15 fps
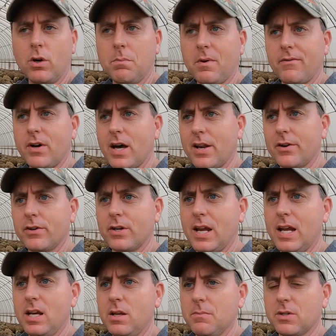group of one
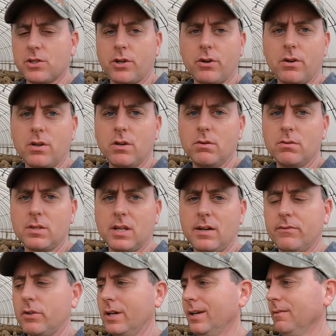hundred eighty mature ewes
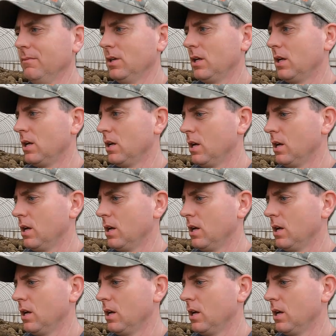that have lambed.